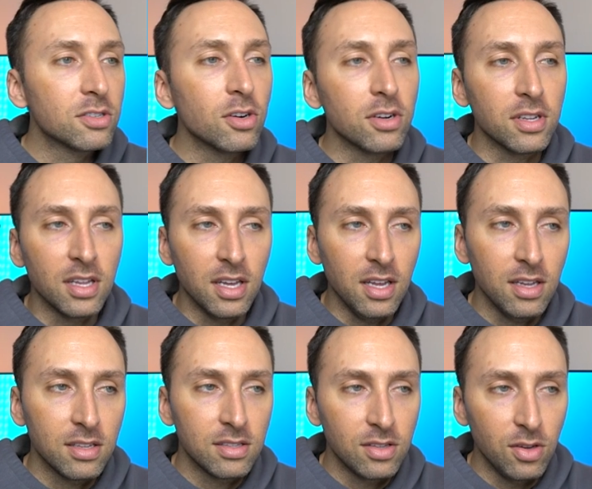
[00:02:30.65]

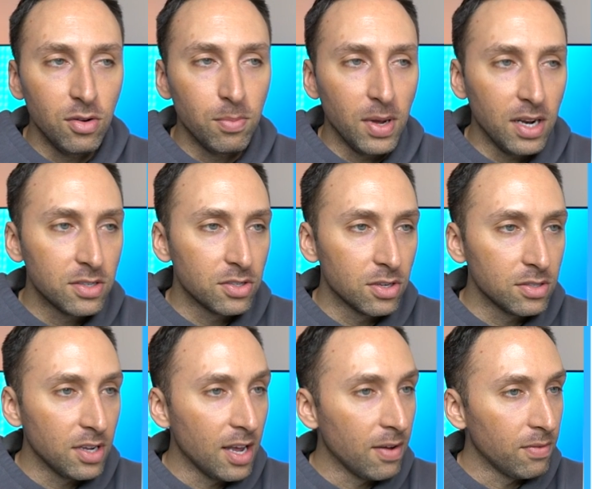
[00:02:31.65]
Certainly, you'd make sure
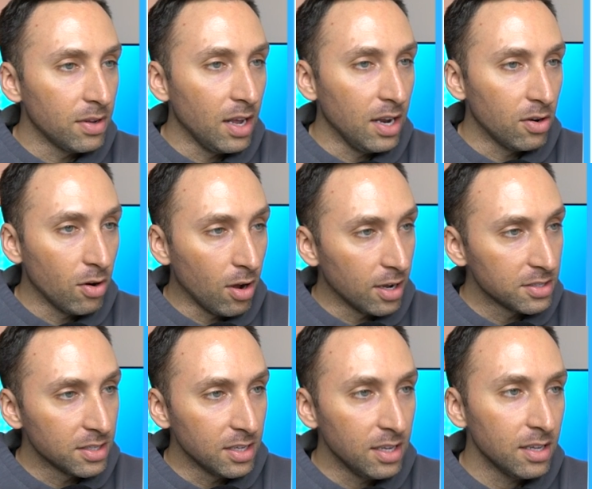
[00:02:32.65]
to have a
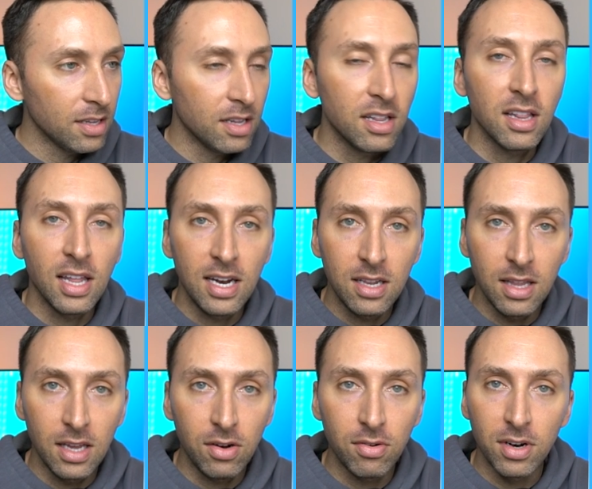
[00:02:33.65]
costly,
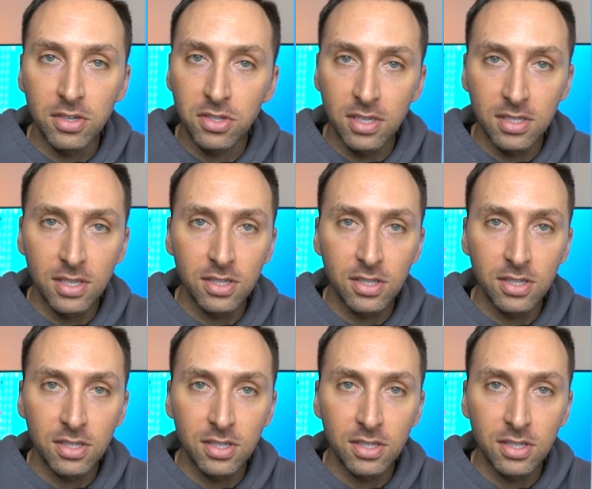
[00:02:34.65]
lengthy credentialing